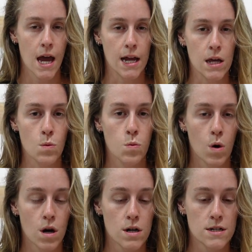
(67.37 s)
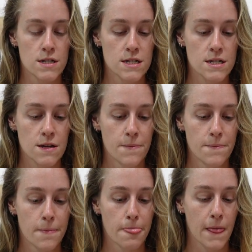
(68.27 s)
and it was,
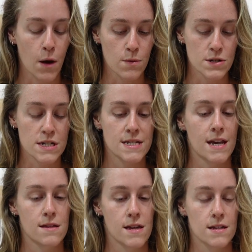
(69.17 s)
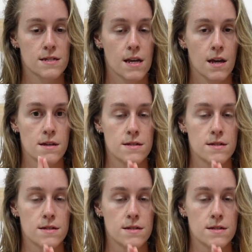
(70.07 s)
I will just say this,